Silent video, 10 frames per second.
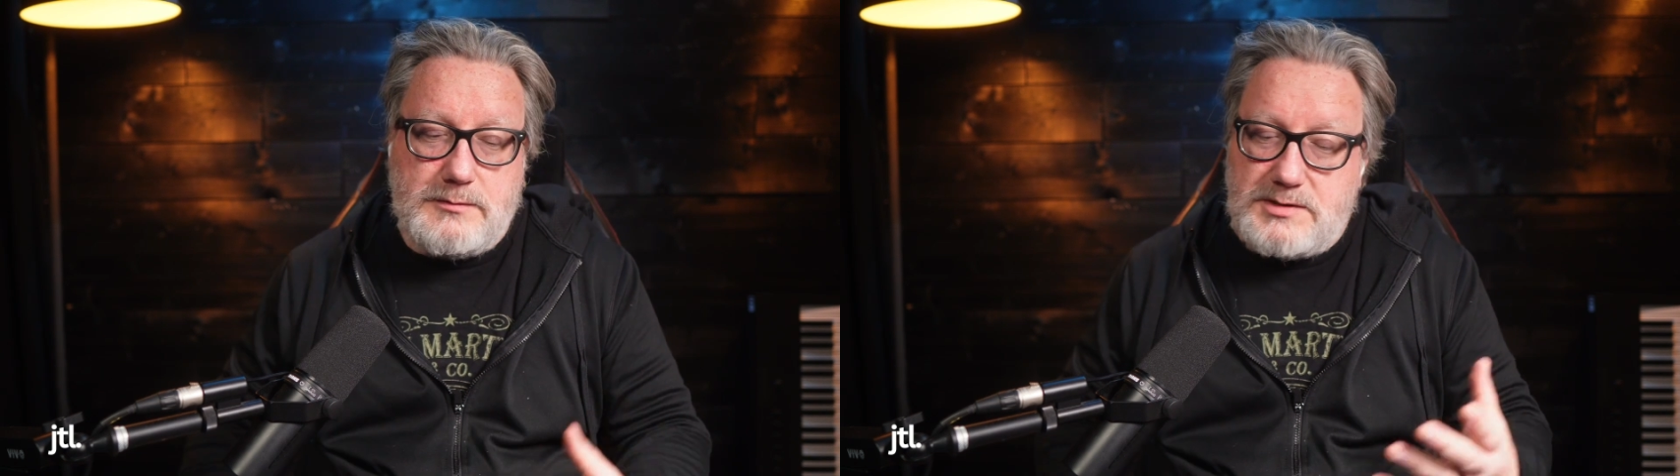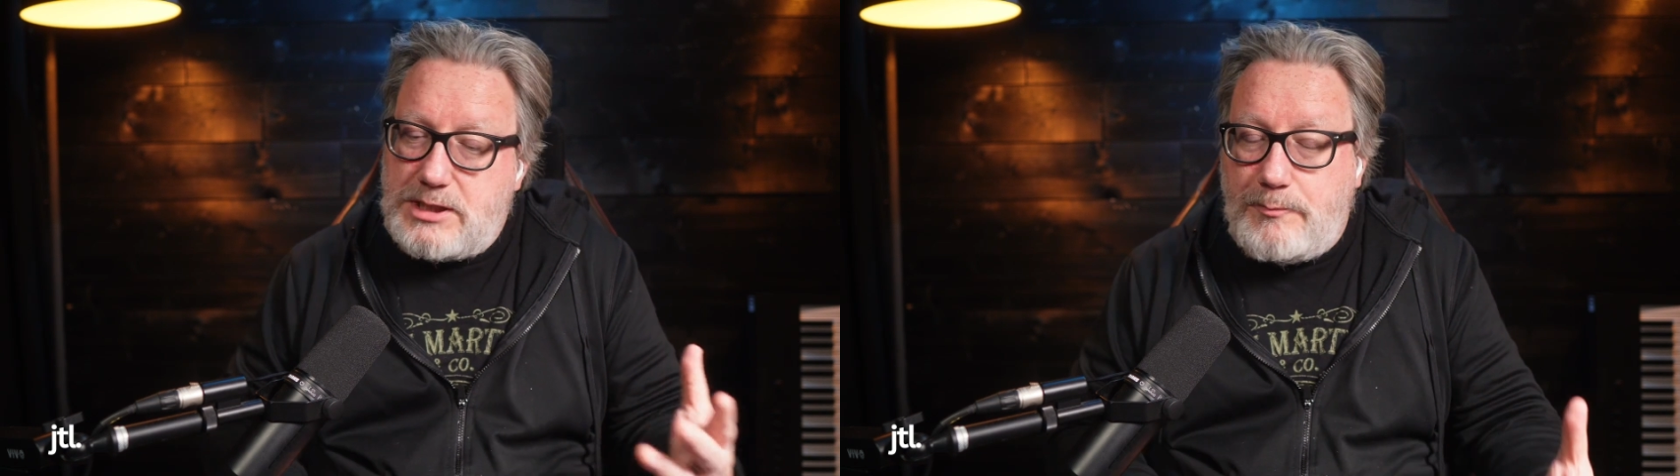
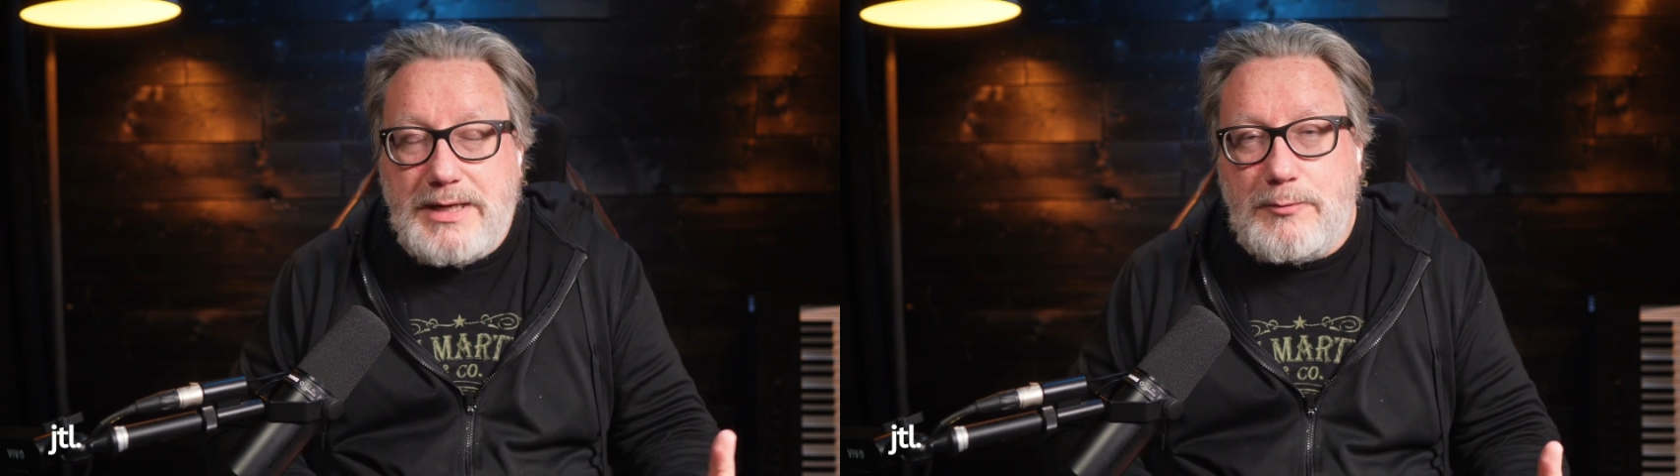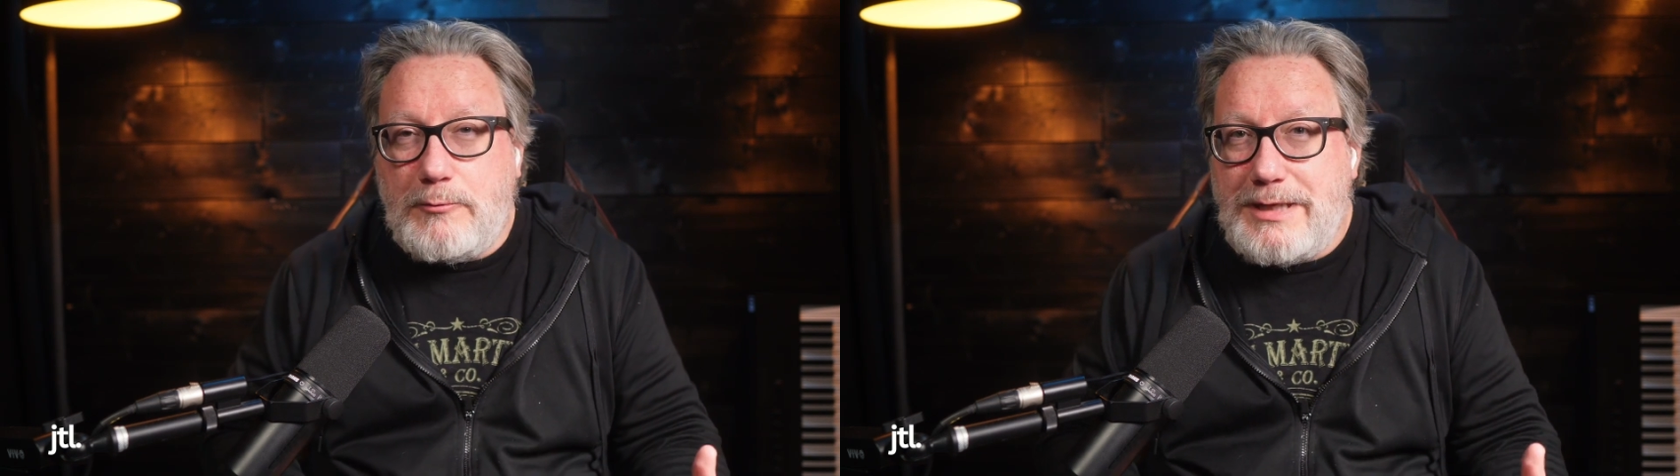Some
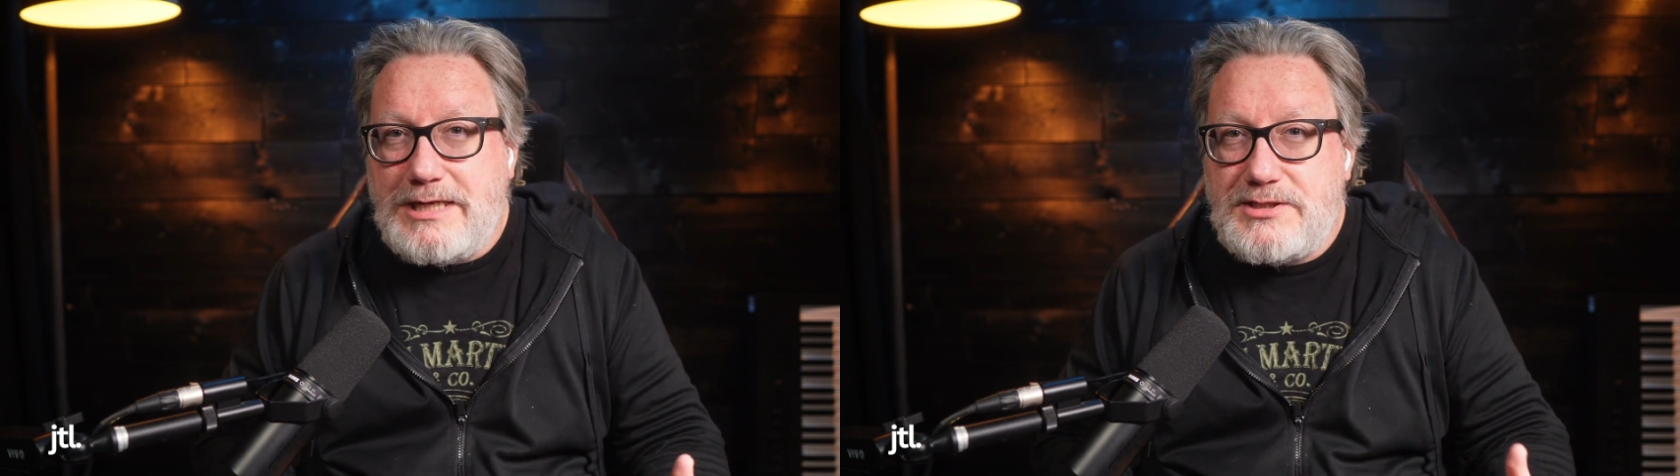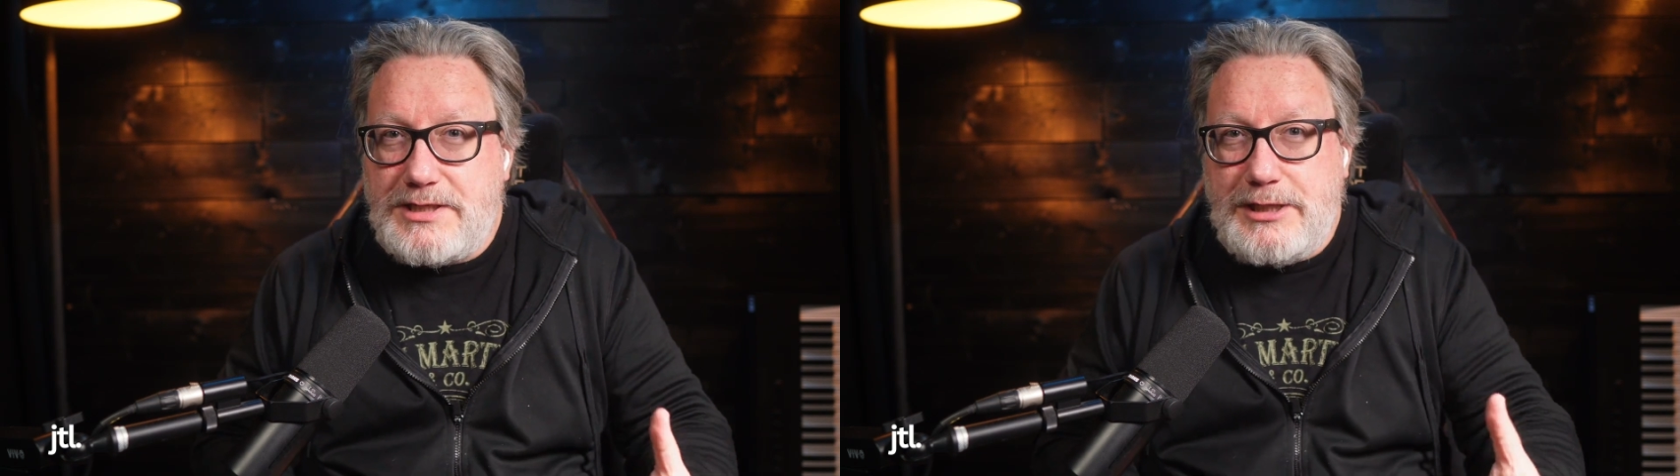people
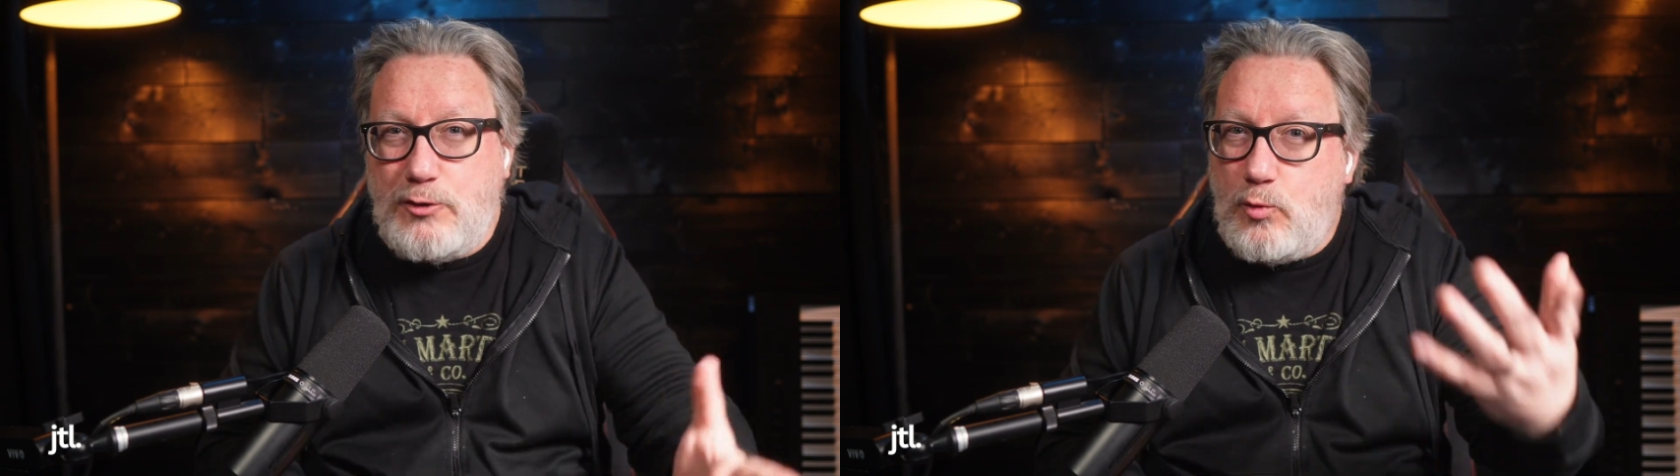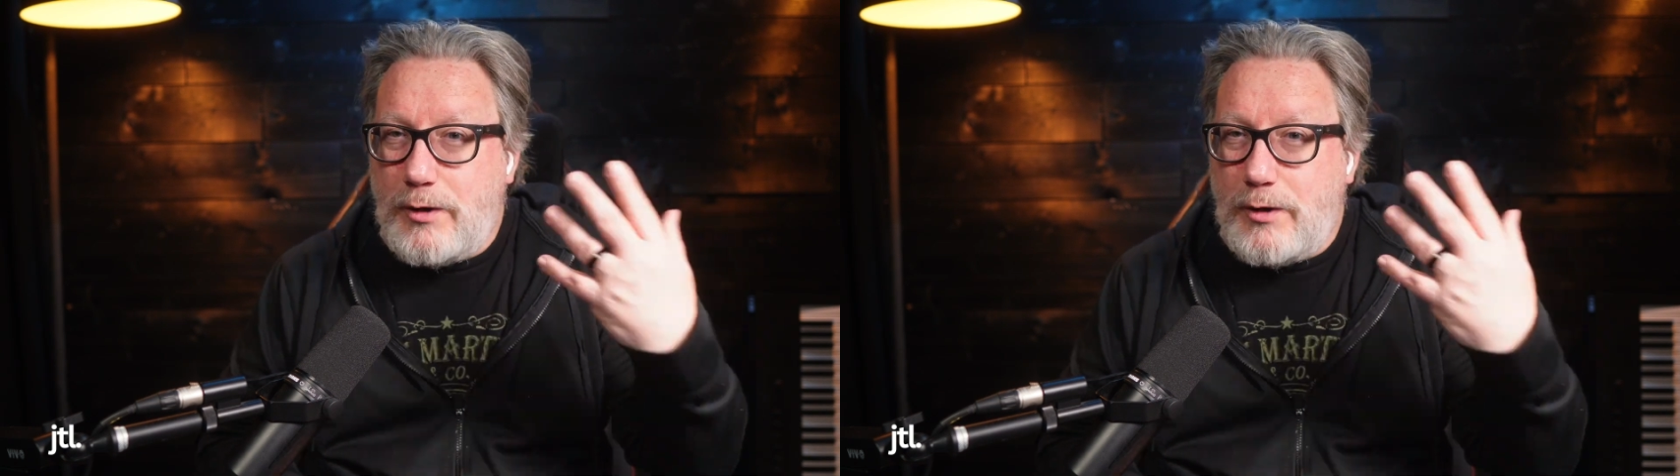might see you